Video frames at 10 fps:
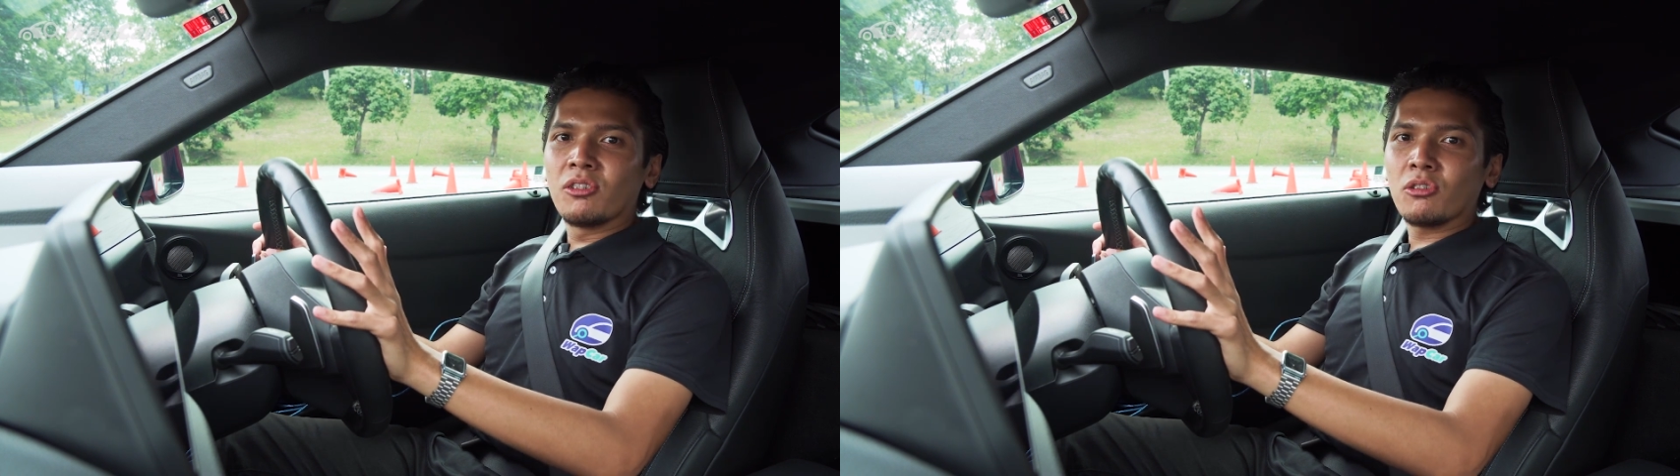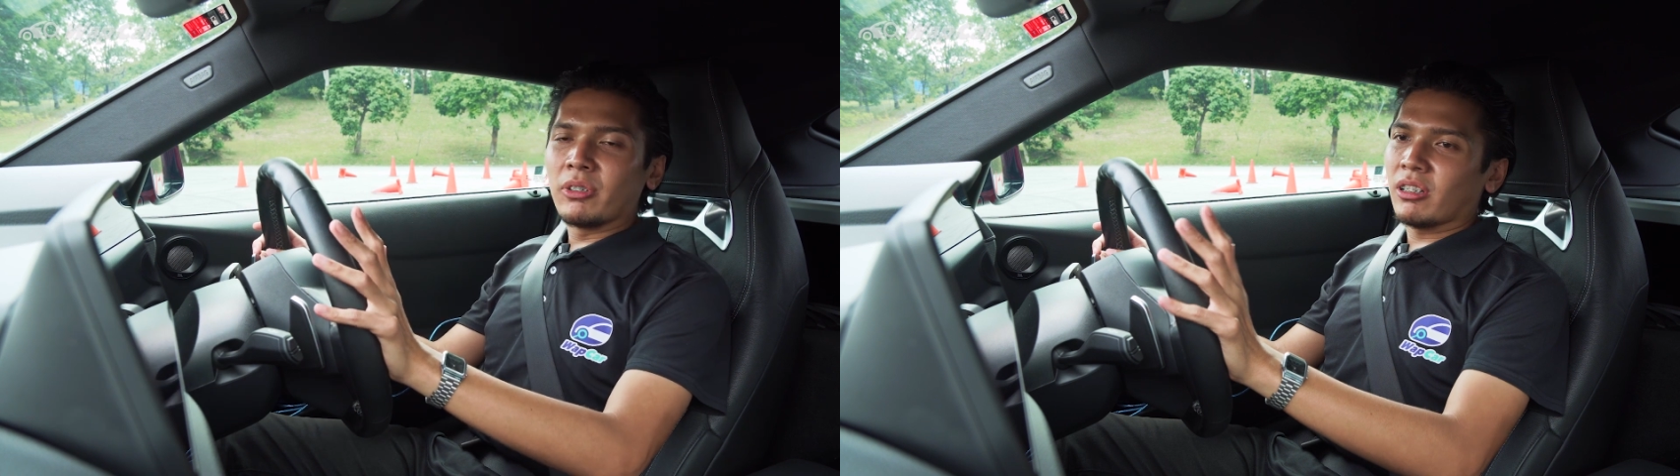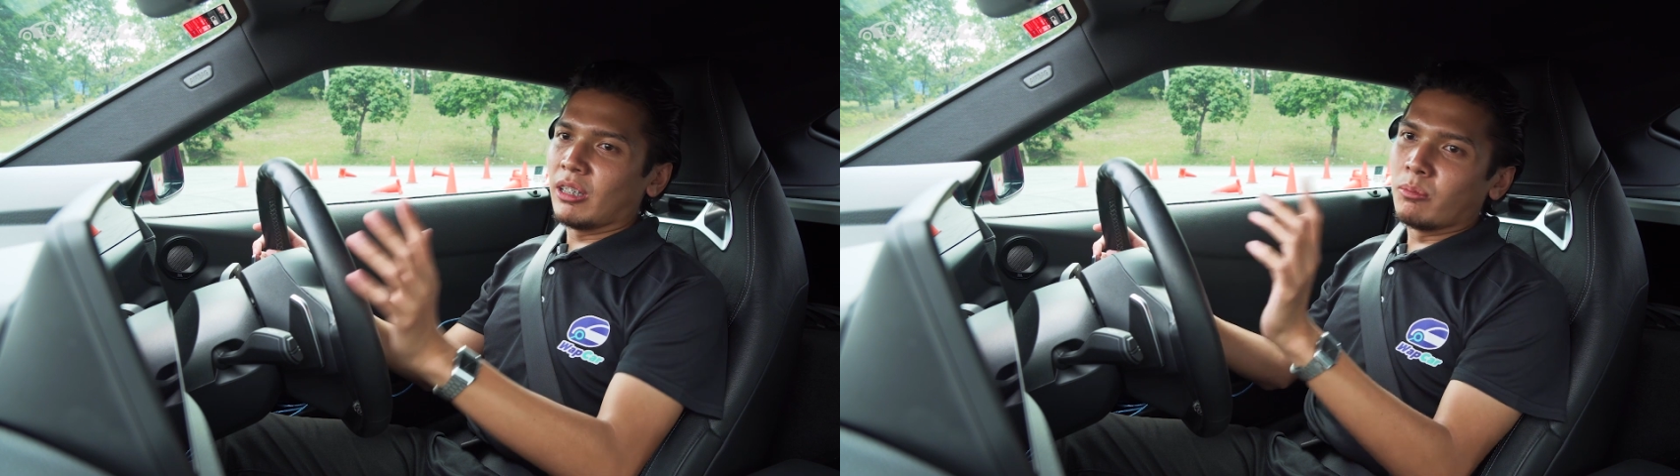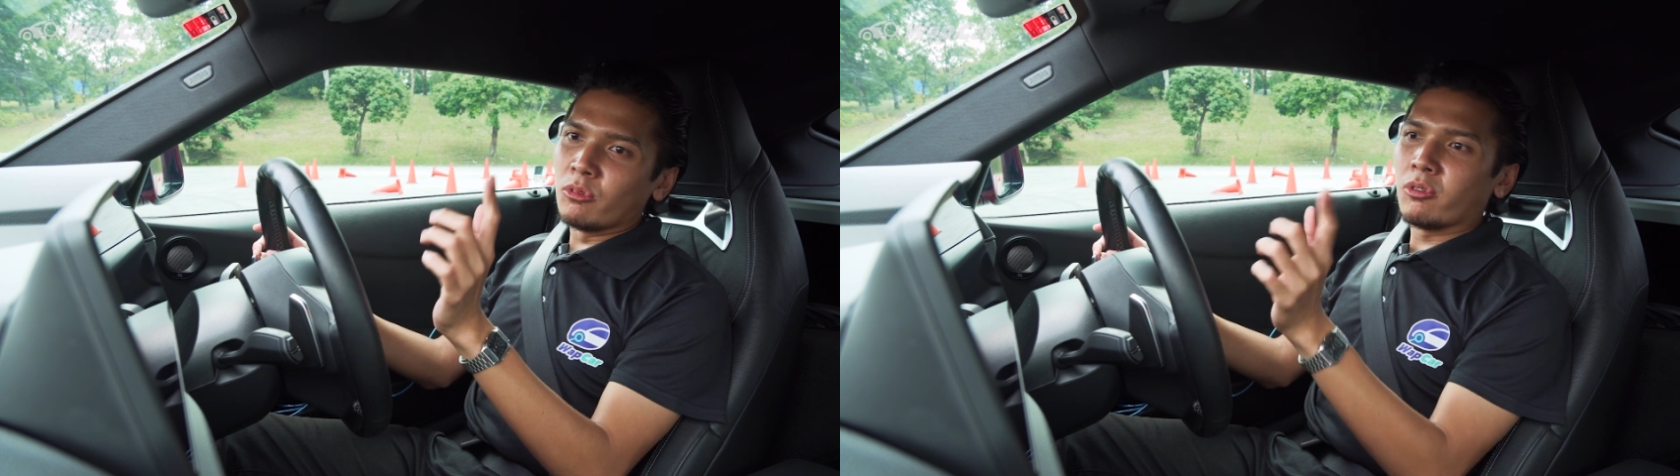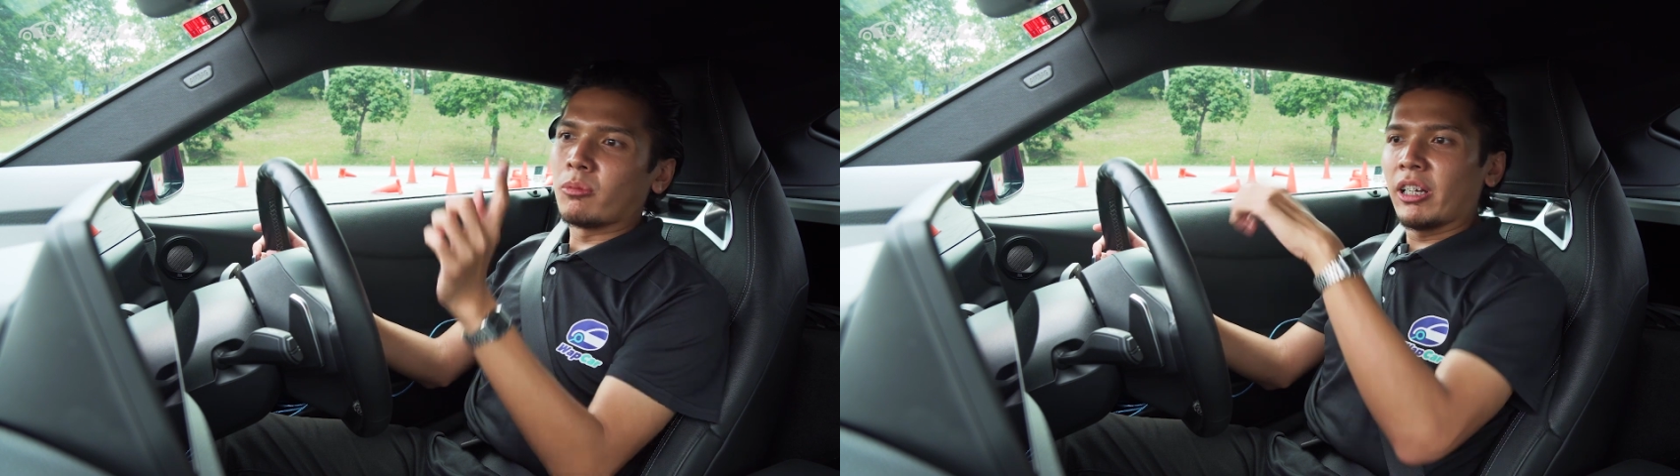So basically you
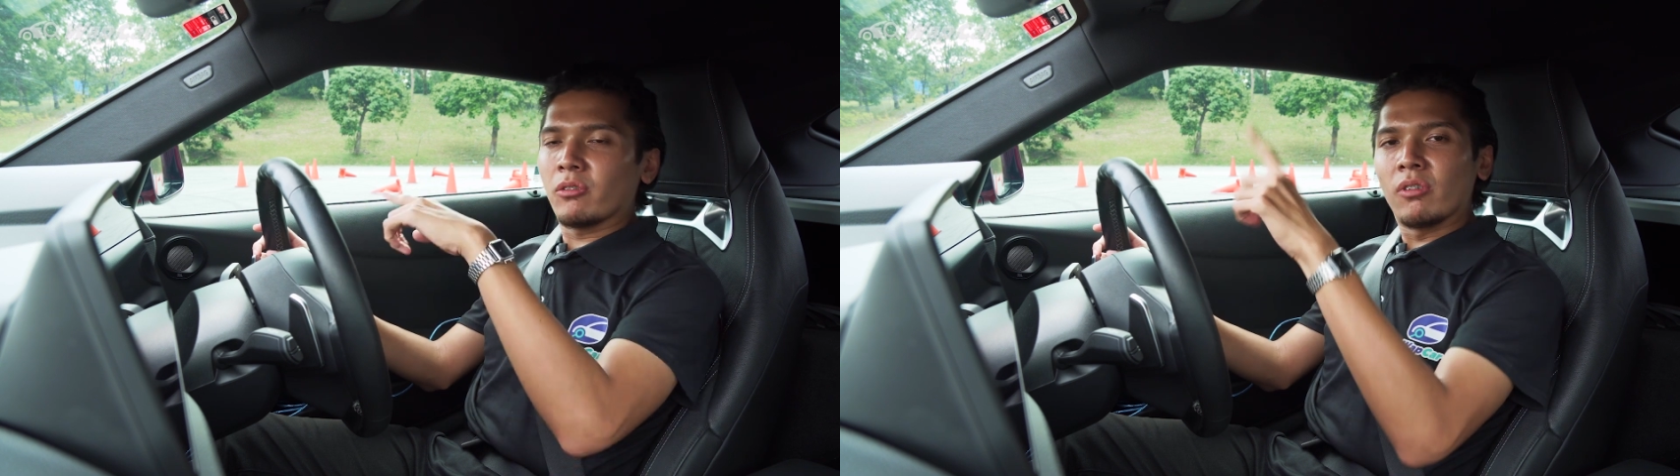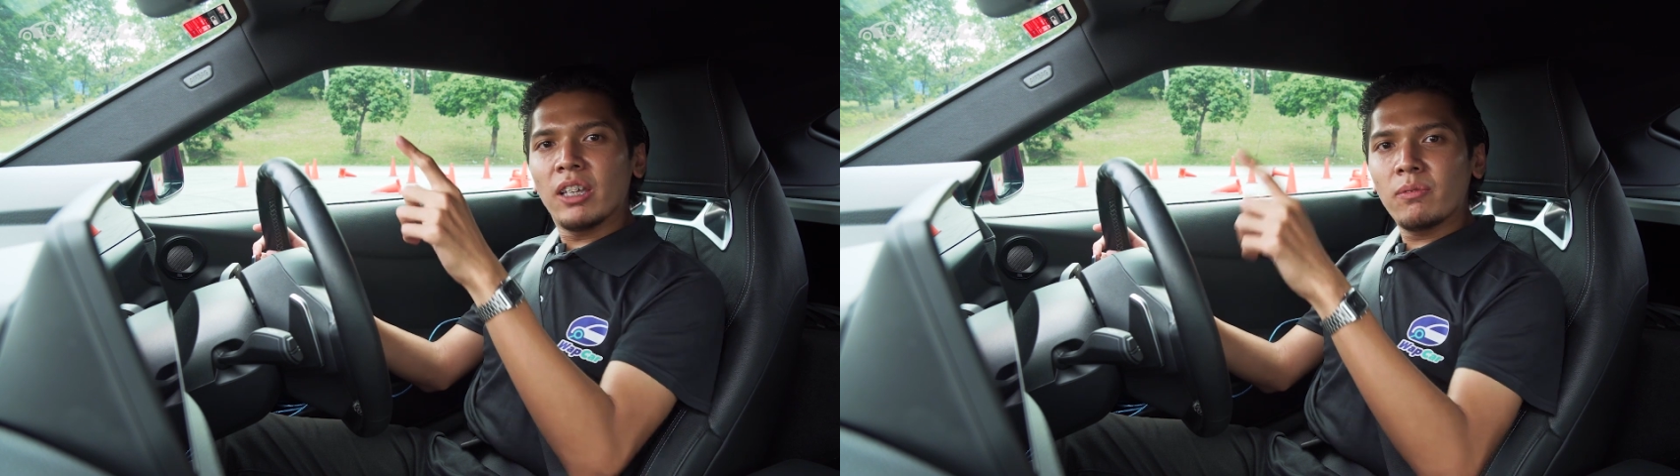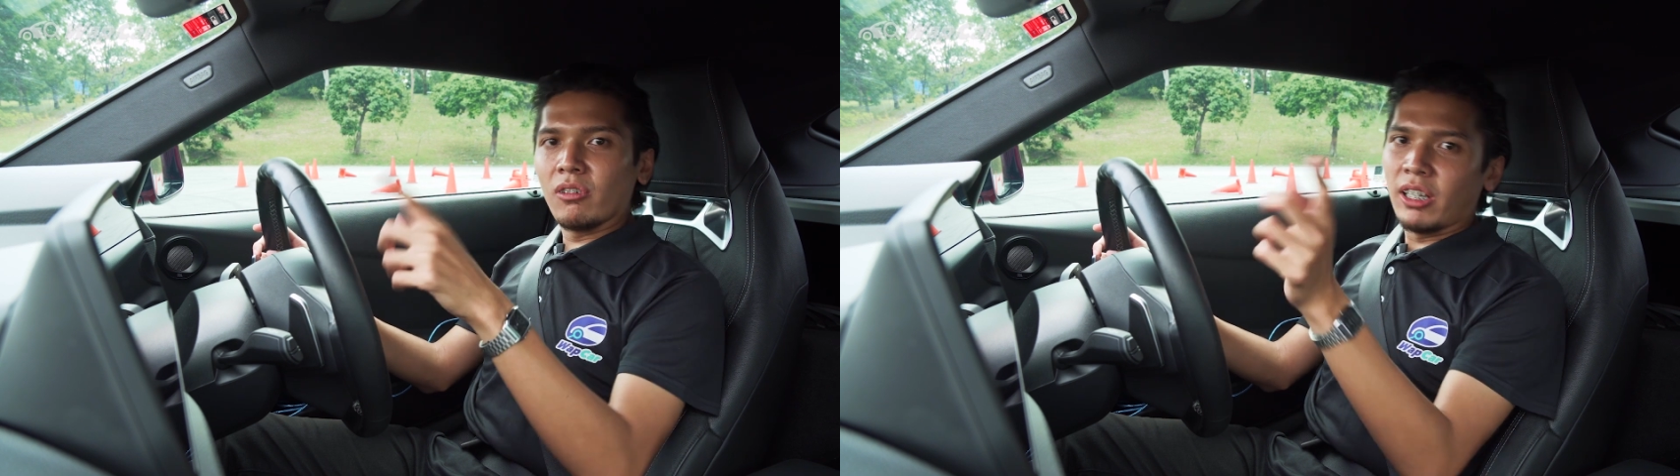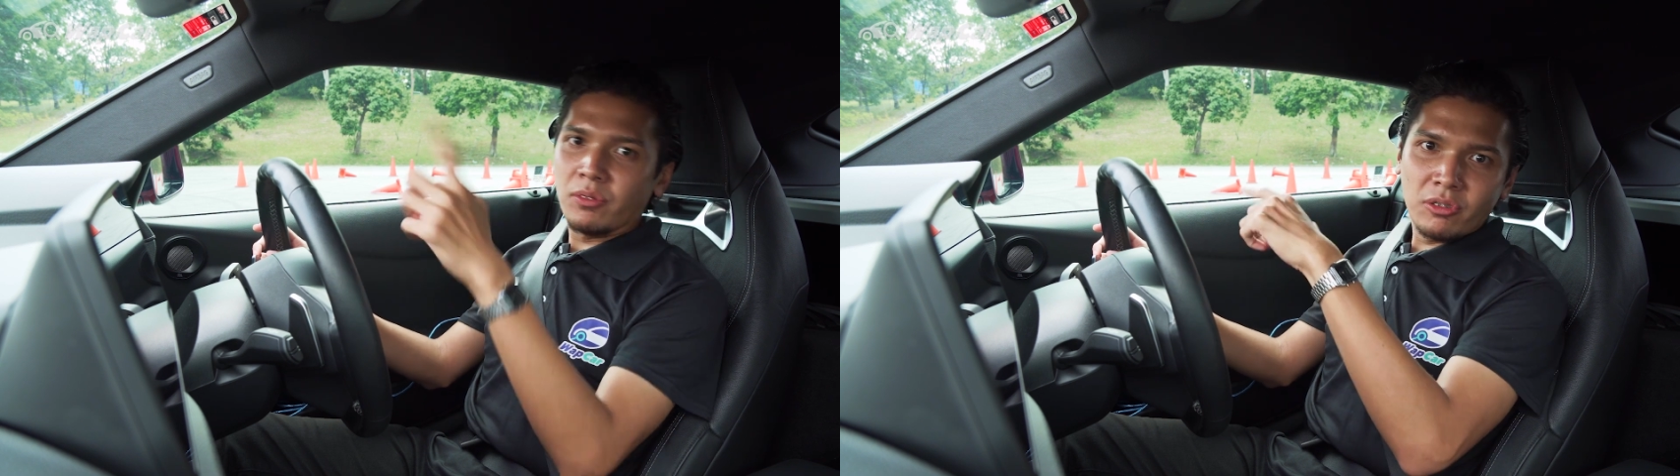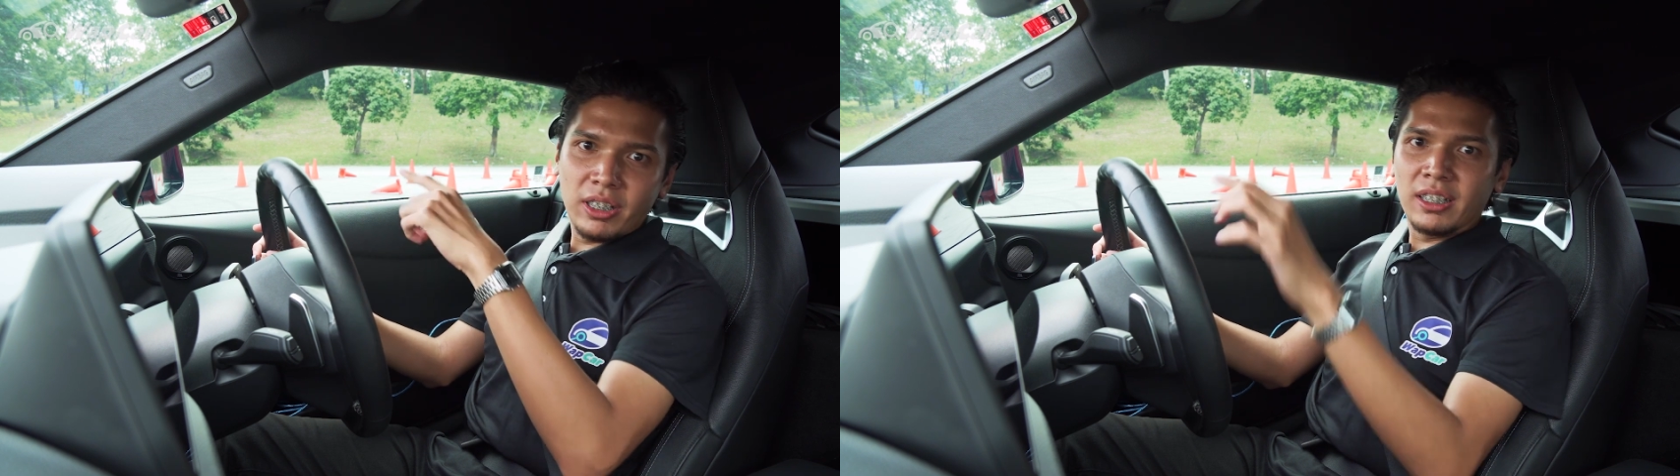move from right to left or
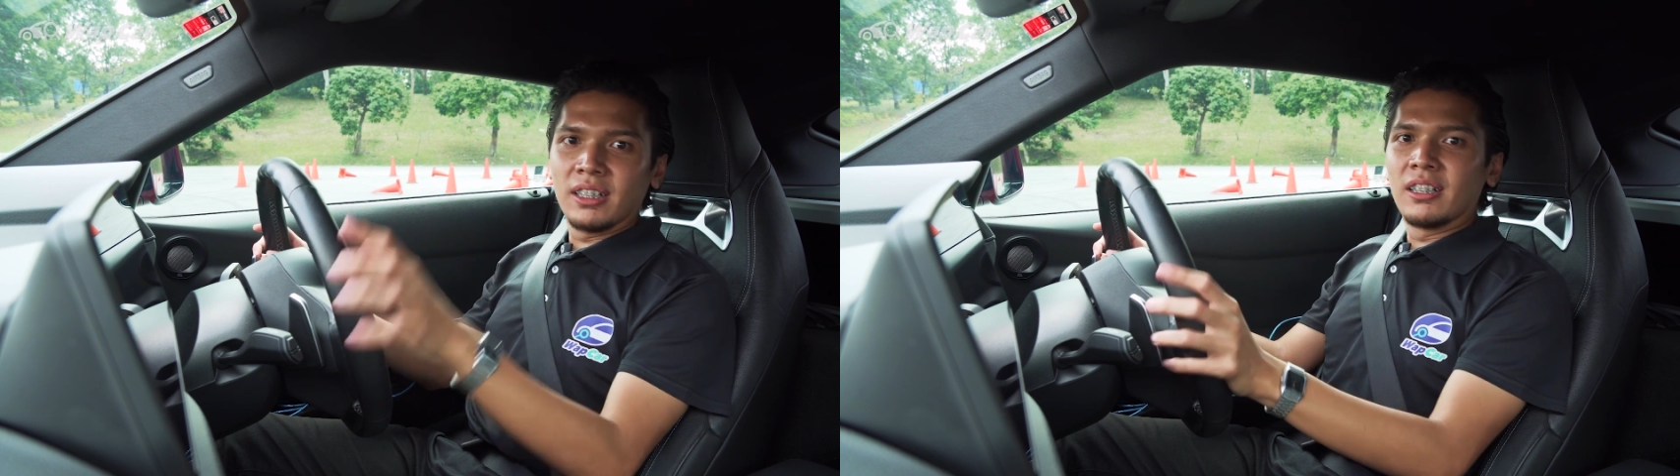left to right.